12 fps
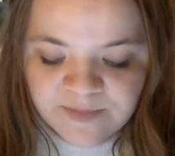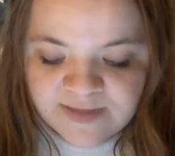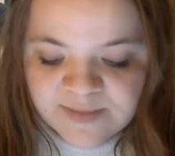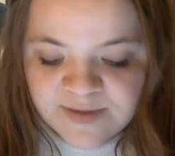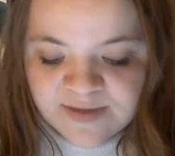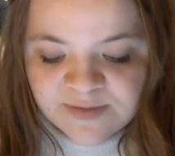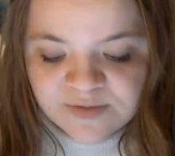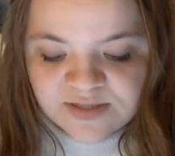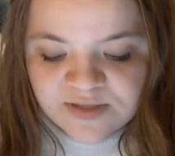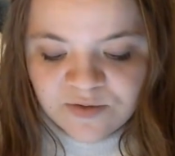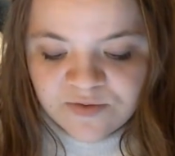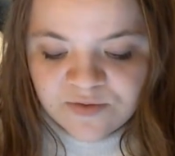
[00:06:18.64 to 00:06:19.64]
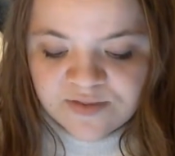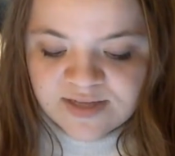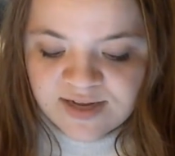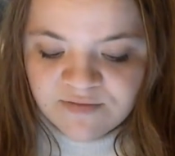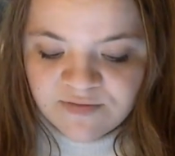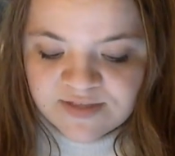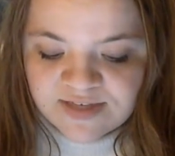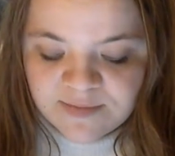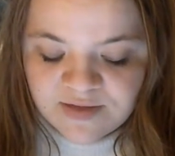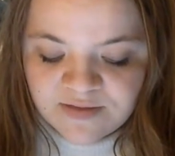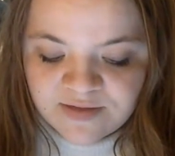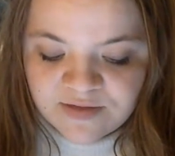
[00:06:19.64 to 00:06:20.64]
His pants were so loose that every time
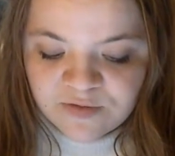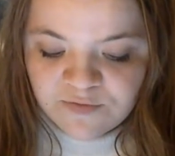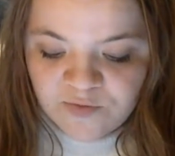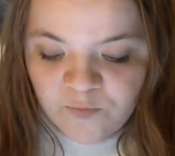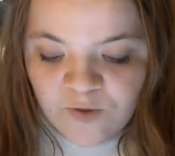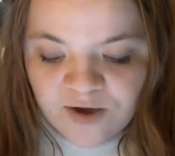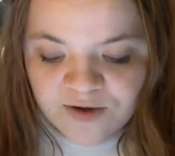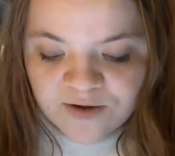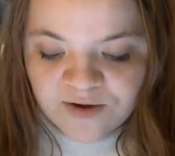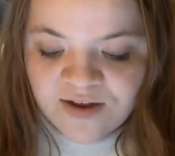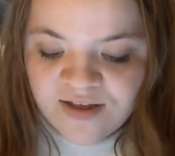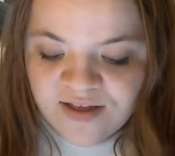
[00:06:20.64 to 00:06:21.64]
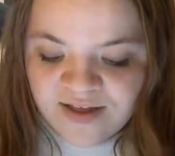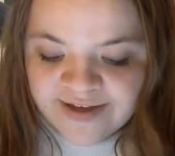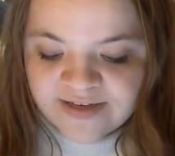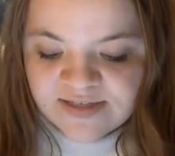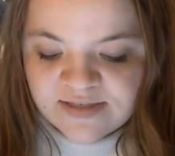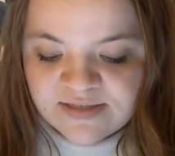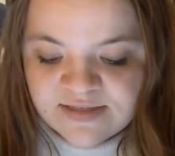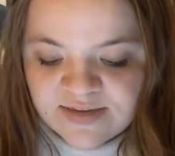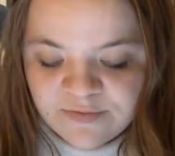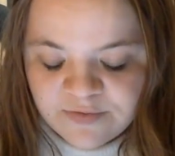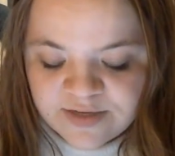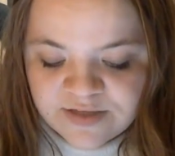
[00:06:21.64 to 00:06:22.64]
he leaned over the water, I could see
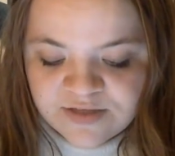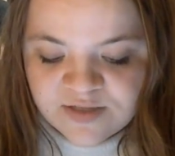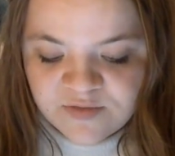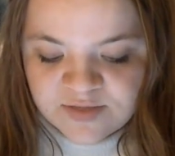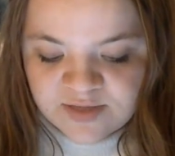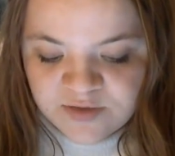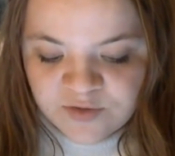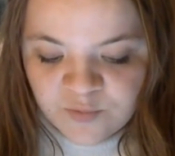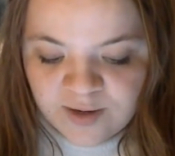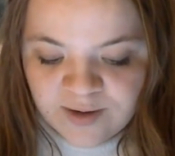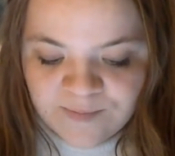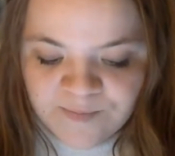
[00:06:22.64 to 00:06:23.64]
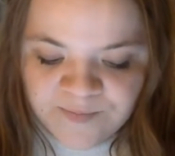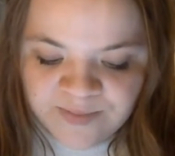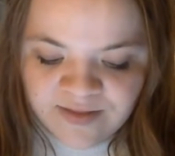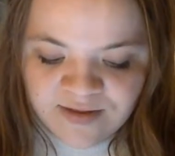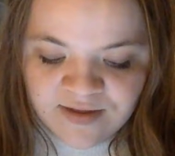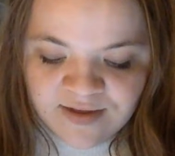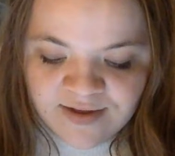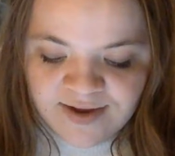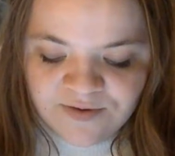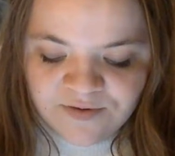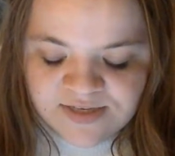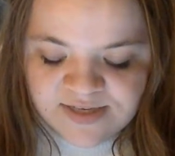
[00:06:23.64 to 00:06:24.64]
several inches of his underwear. I
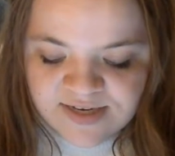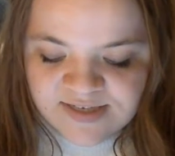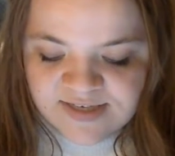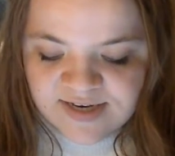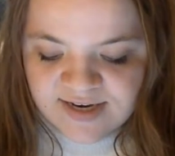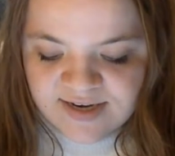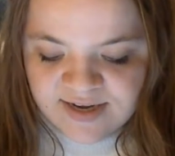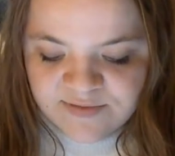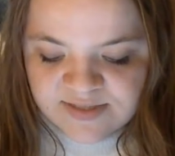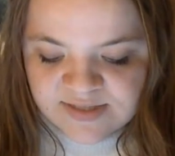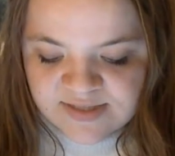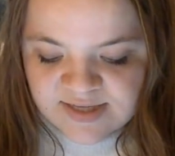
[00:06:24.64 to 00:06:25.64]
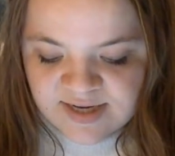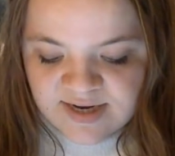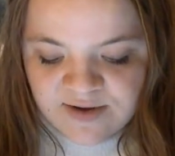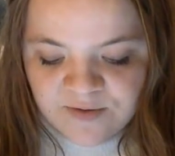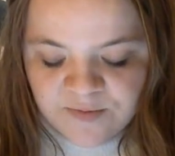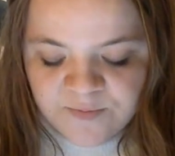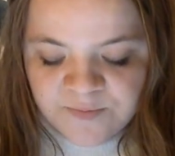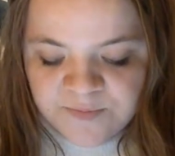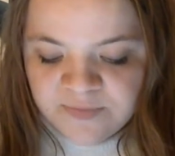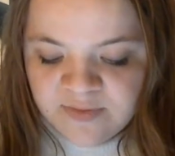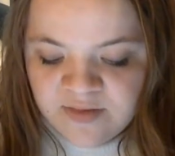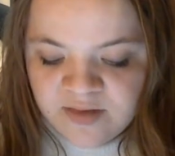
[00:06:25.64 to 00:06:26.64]
noticed that his tie-dye was inside out.
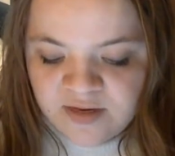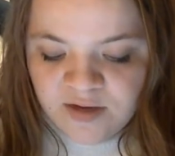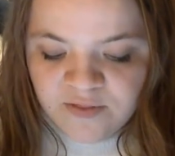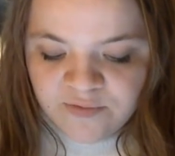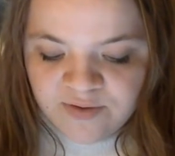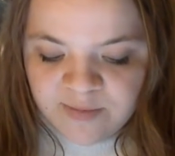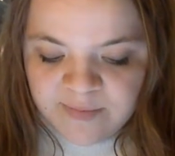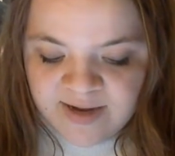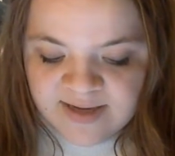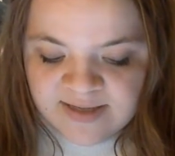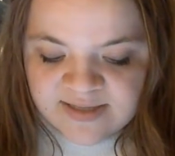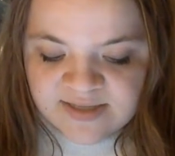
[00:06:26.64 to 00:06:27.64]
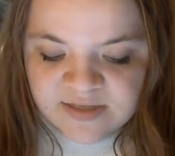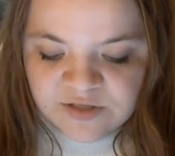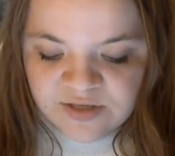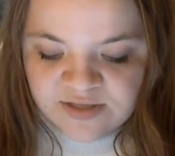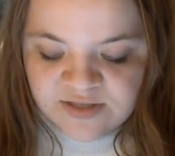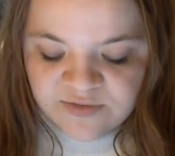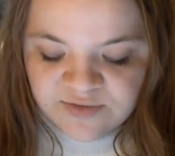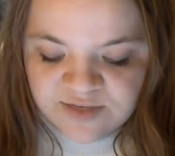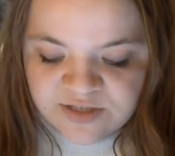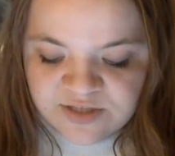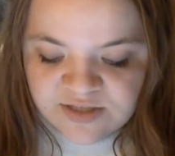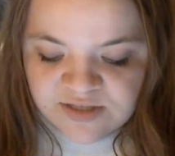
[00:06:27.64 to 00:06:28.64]
Another ray passed, and Justin
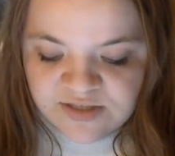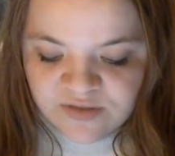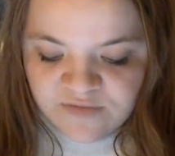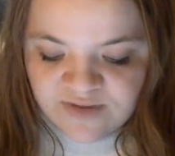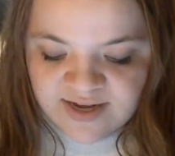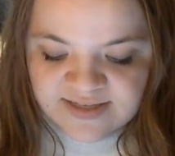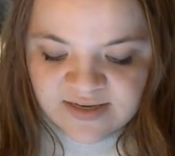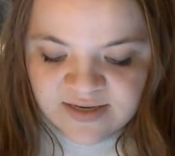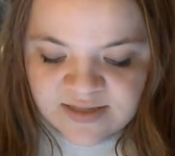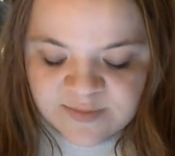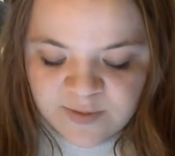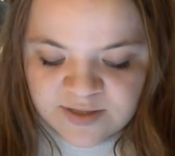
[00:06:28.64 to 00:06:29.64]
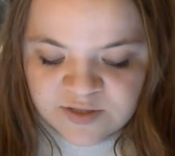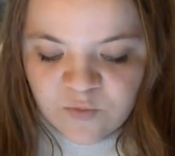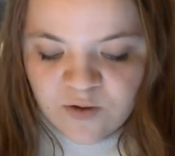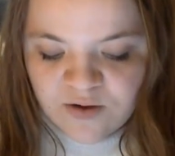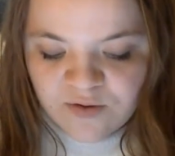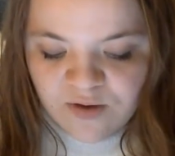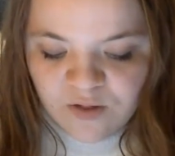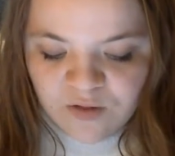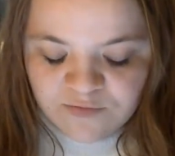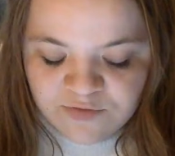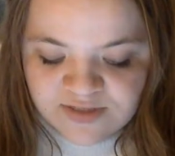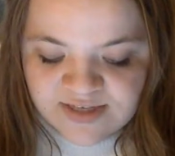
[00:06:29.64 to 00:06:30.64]
reached in so fast that he splashed water all
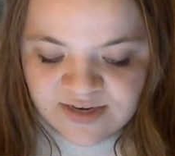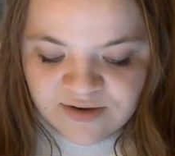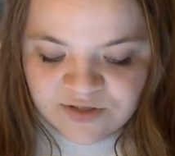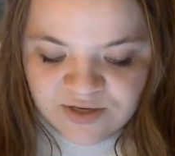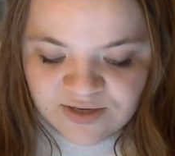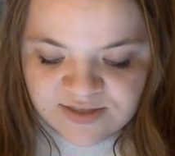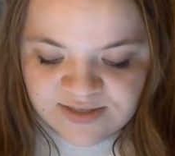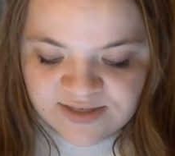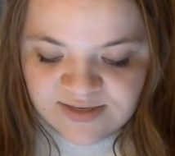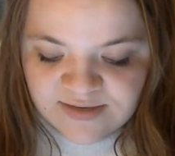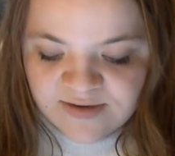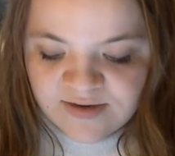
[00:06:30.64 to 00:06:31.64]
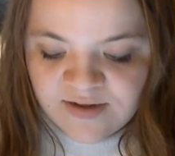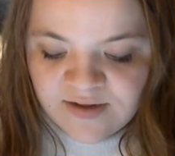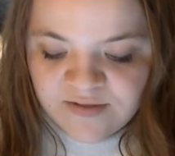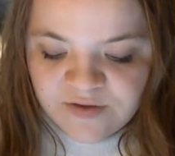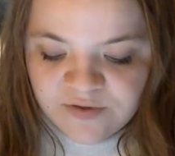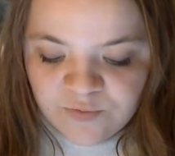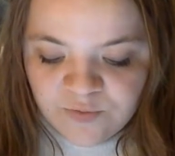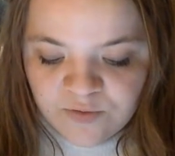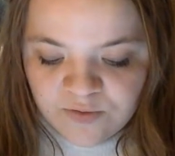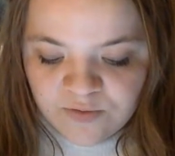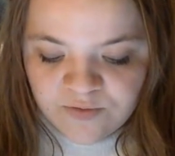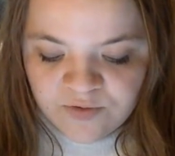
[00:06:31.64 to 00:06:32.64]
over Sarah Johnston, the new
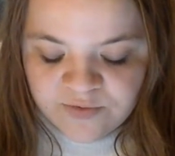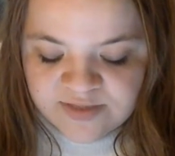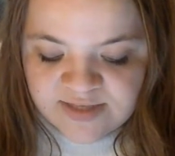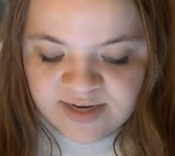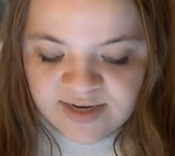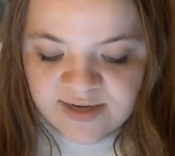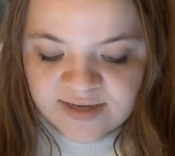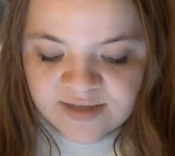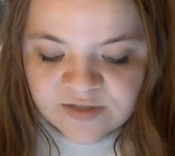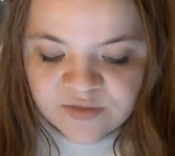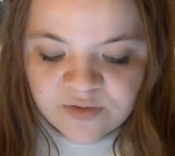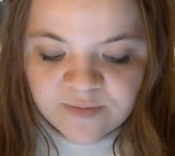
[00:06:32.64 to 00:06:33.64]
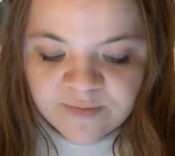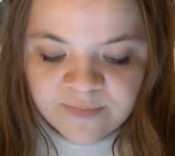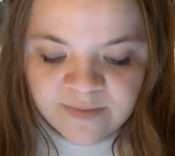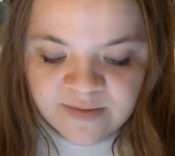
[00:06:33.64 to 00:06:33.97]
girl, who was standing next to him.